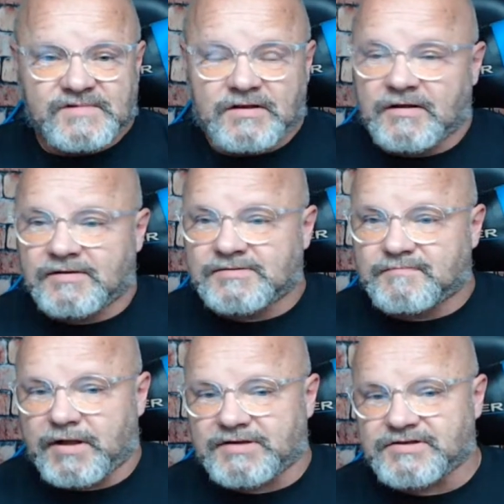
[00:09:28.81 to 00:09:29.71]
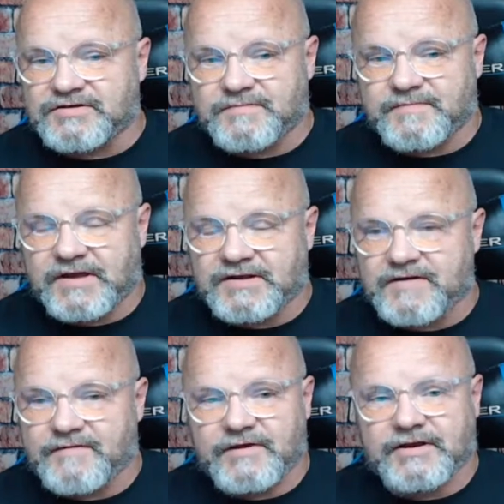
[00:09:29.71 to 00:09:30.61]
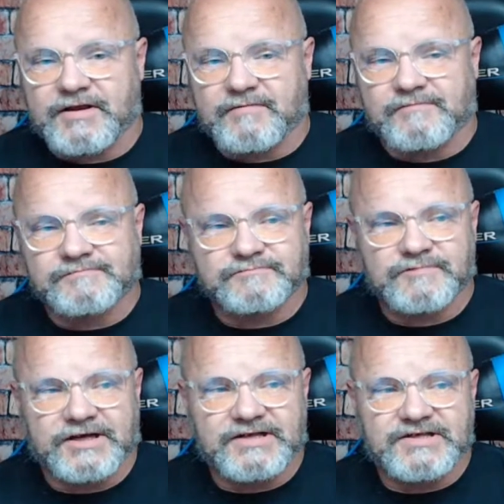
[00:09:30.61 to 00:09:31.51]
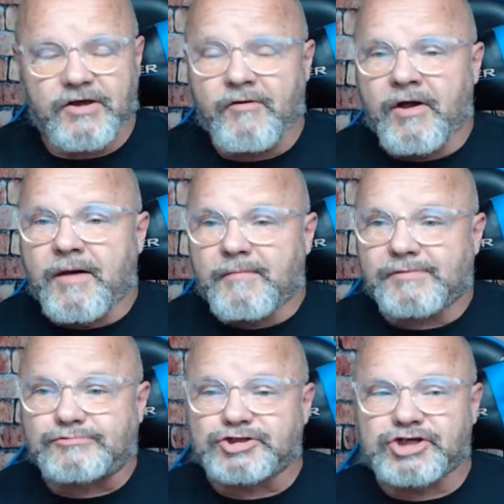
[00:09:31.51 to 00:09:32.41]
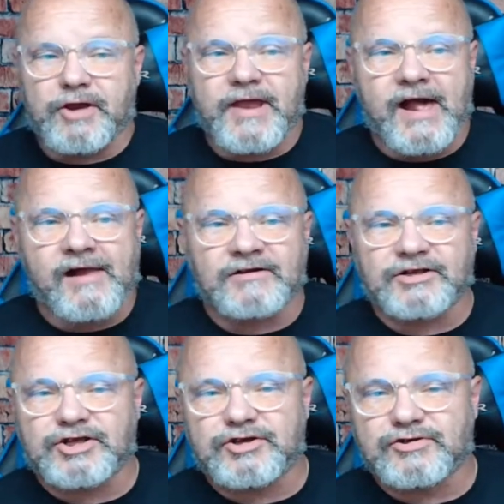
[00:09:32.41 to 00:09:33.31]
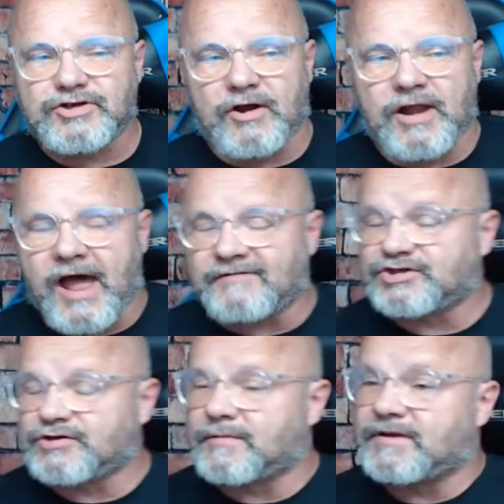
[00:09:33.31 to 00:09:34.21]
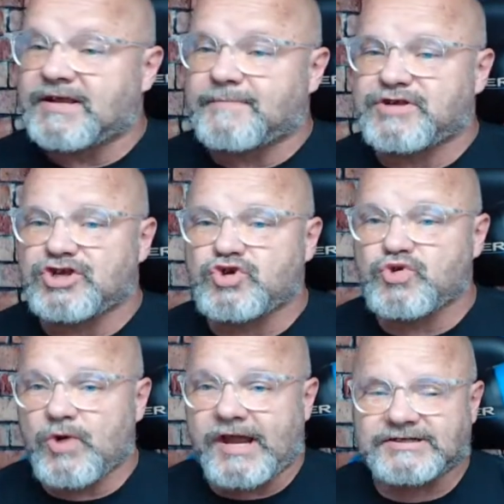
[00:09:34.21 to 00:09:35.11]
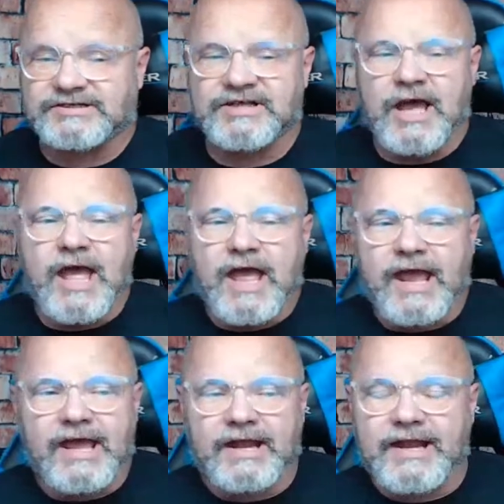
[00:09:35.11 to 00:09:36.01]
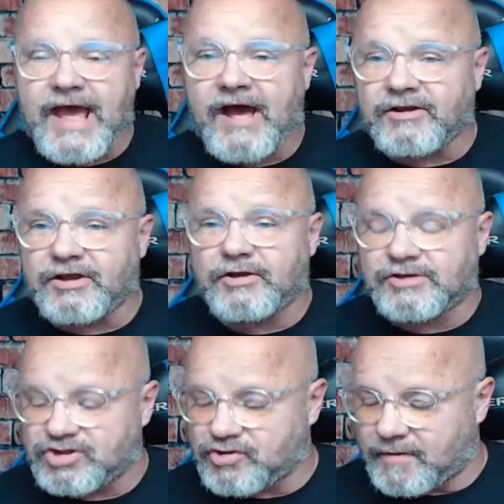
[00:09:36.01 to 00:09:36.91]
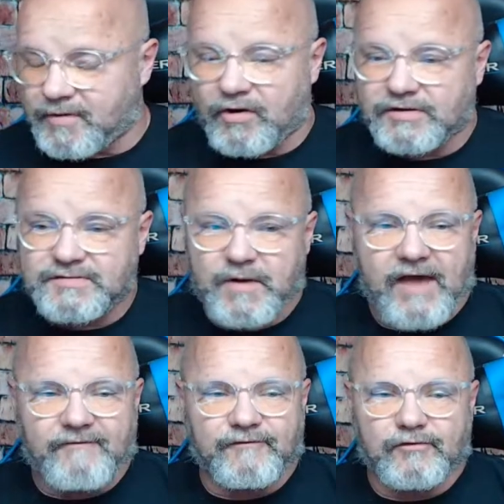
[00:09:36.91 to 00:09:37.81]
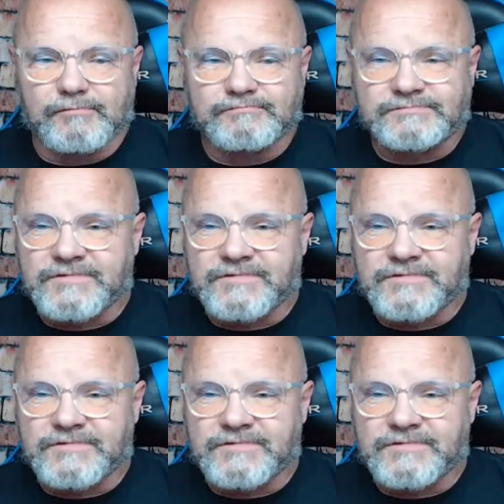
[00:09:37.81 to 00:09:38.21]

And plus, there's some things over there you can read. So, but we'll show you how to use our live streaming tips and tricks and how to use StreamYard's platform.